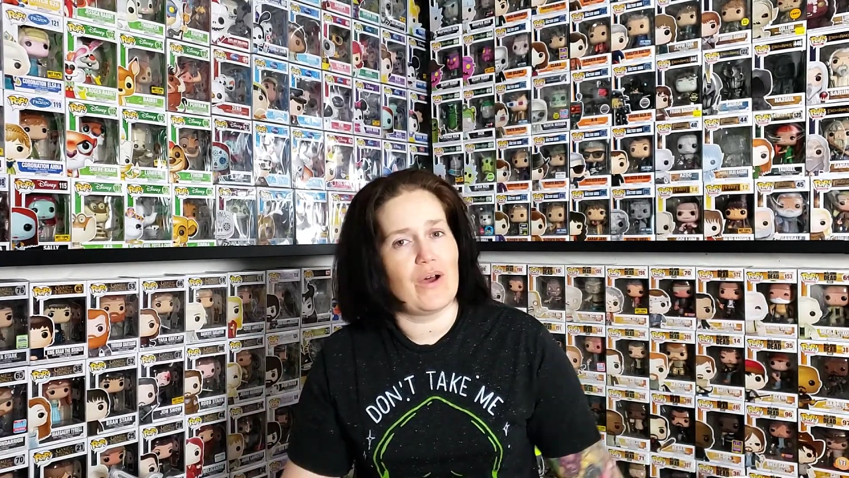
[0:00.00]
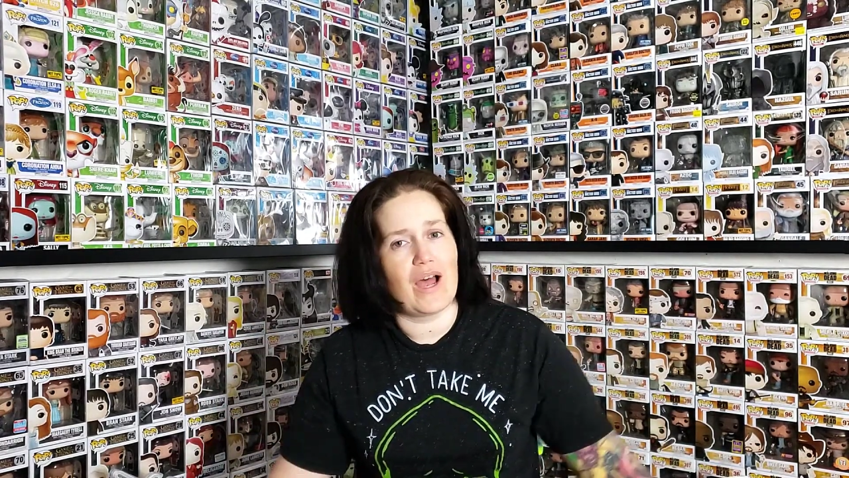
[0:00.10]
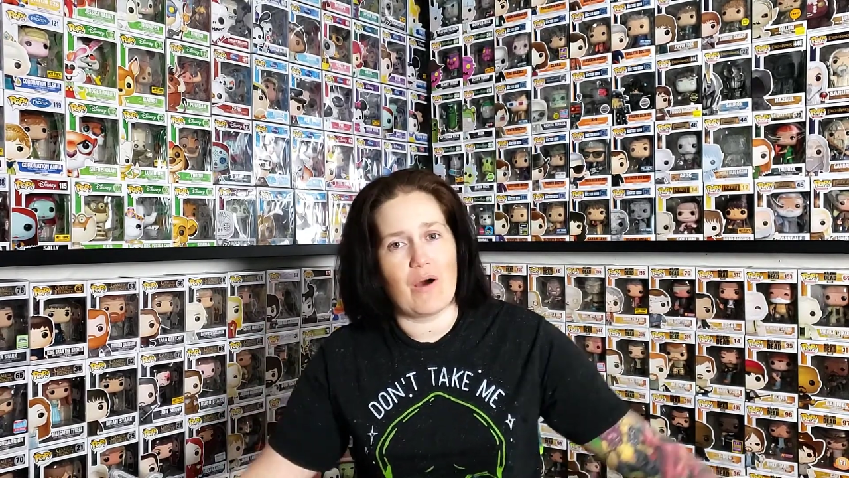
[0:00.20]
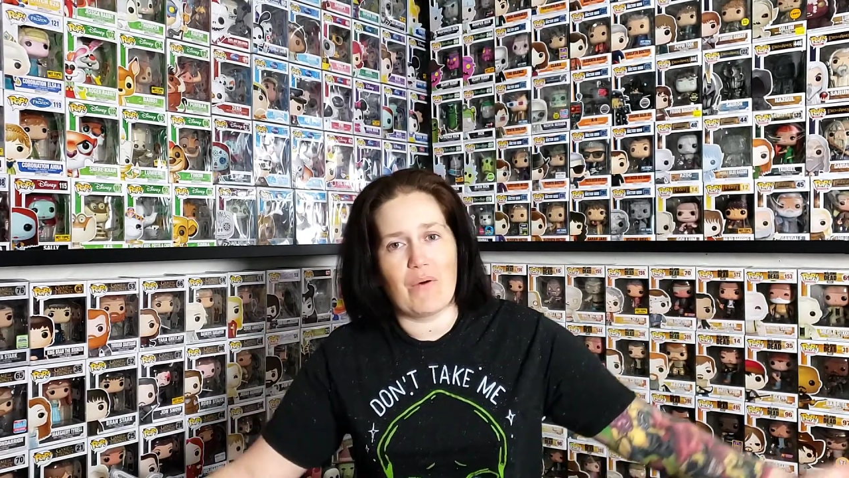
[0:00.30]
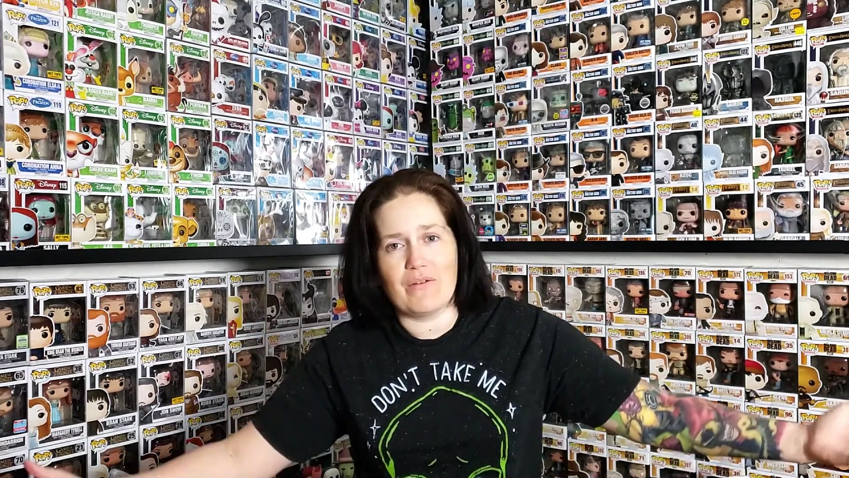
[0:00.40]

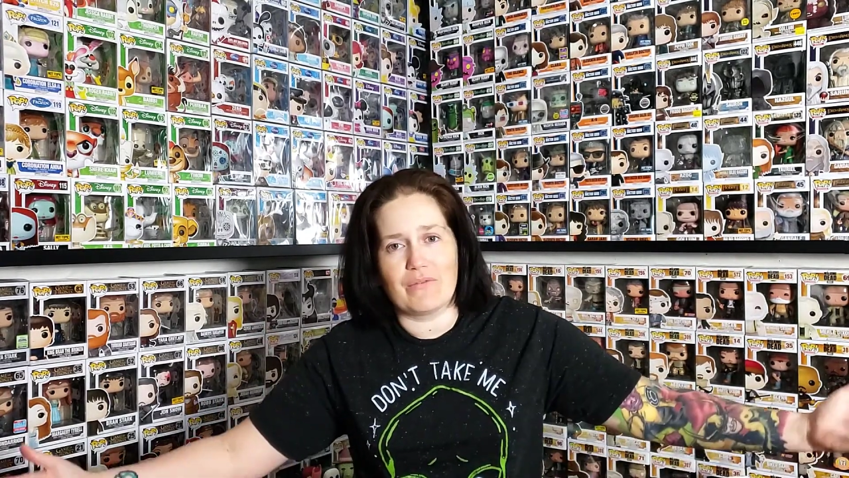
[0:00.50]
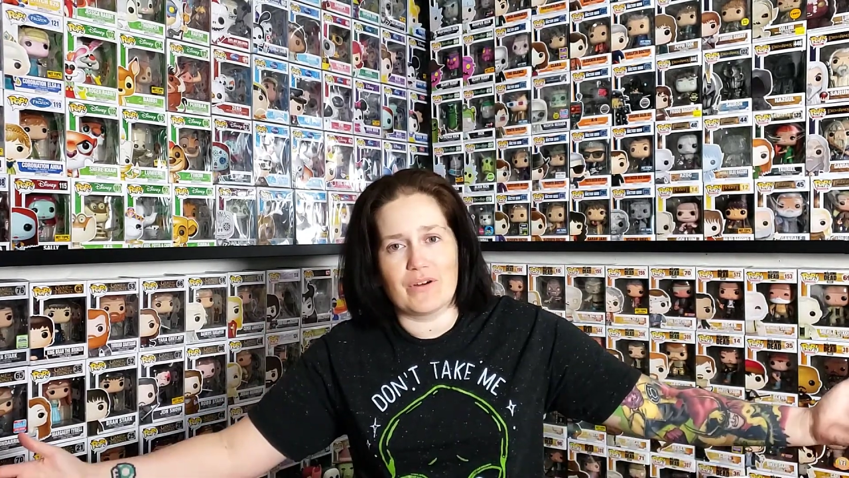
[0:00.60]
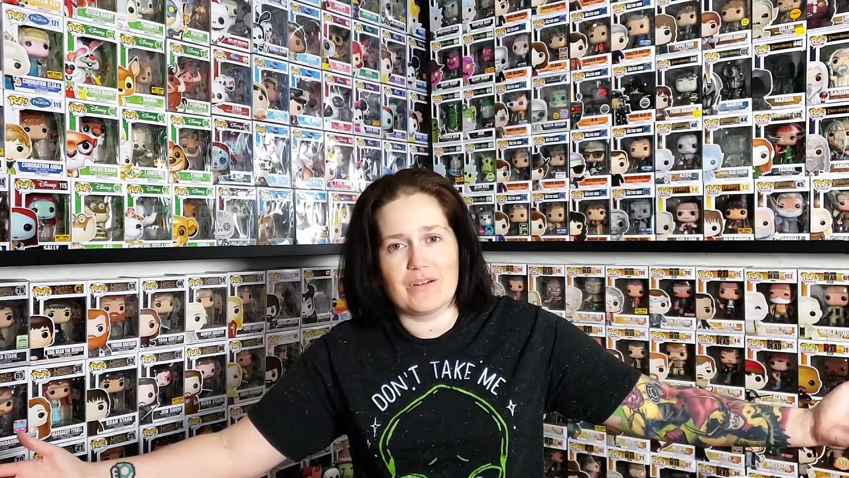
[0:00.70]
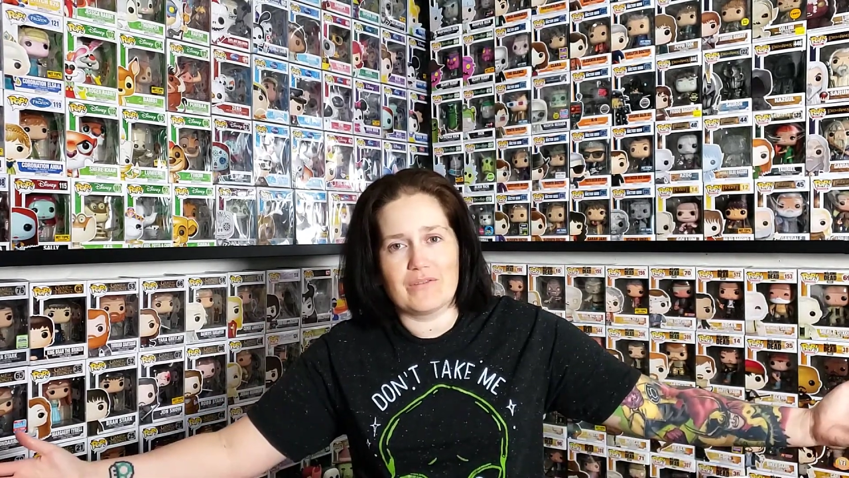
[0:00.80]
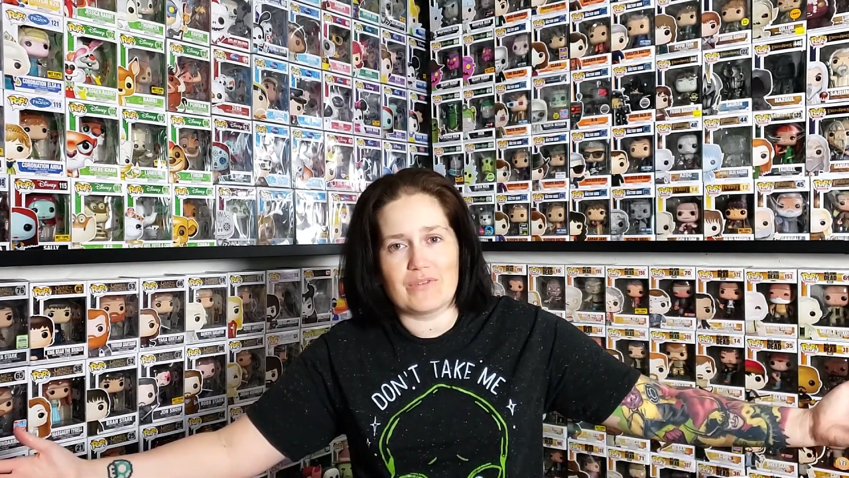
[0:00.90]

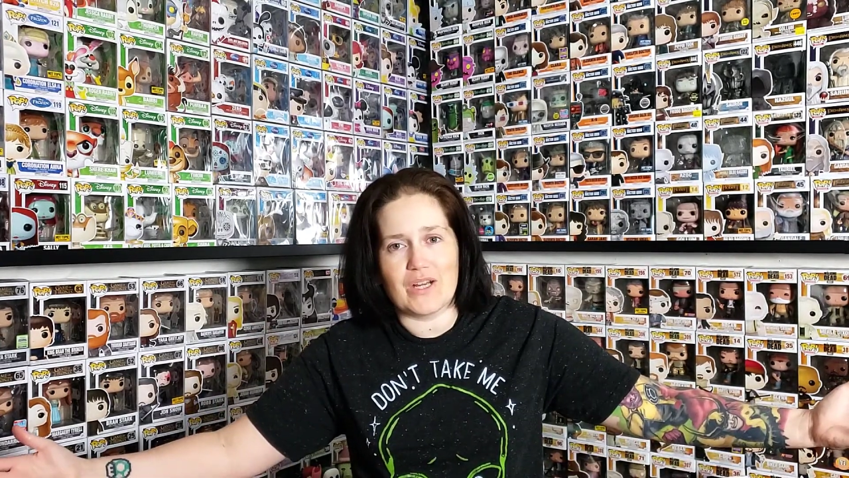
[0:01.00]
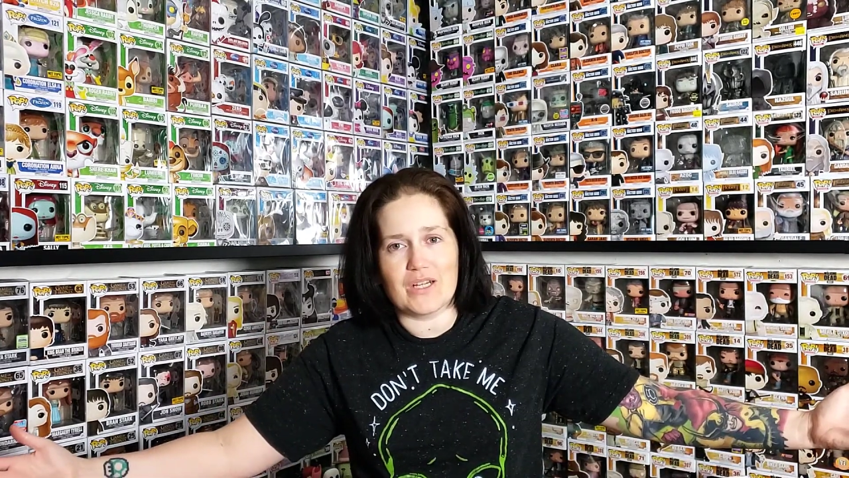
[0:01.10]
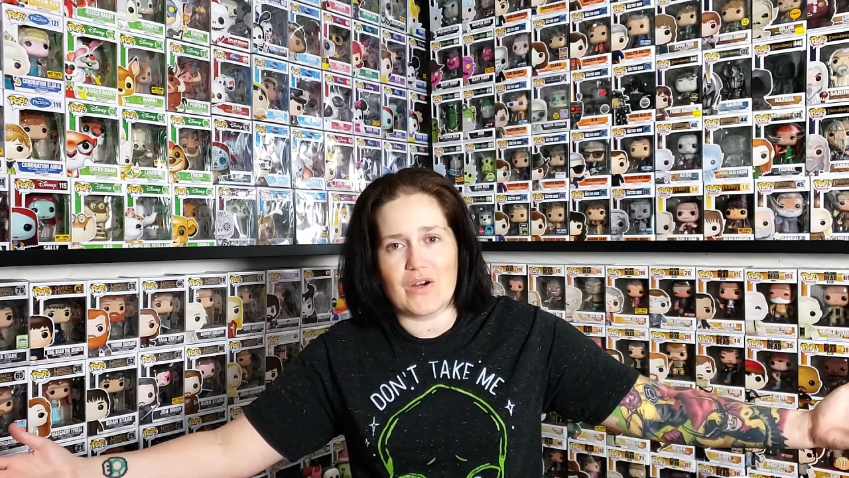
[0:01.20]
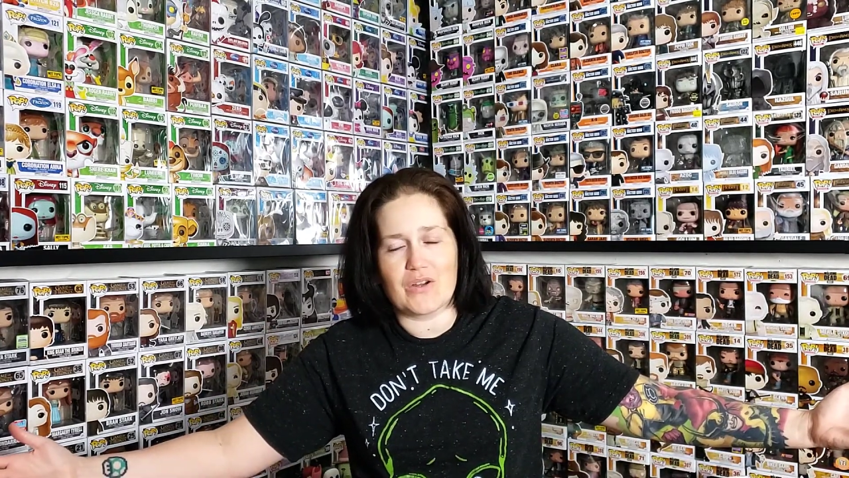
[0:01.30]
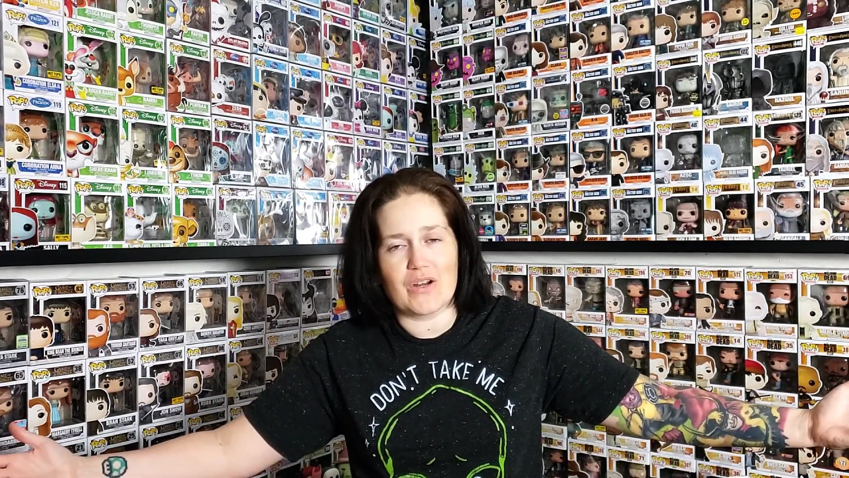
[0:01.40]
However, Funko,